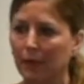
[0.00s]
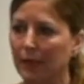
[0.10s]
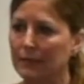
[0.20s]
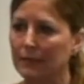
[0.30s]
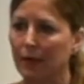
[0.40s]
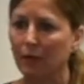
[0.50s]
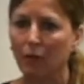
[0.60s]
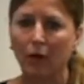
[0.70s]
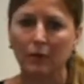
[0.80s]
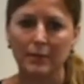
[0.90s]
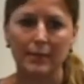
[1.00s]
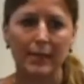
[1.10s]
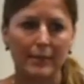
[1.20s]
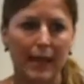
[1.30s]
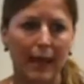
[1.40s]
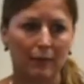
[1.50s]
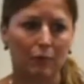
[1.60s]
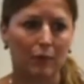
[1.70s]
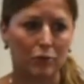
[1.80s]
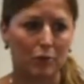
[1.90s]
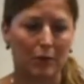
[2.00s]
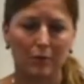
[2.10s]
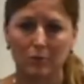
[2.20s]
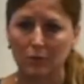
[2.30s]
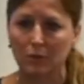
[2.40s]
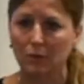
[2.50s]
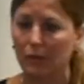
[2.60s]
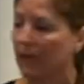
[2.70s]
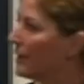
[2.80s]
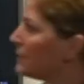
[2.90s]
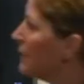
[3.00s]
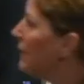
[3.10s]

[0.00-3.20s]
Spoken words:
It's not a long CSAT questionnaire. It's two things.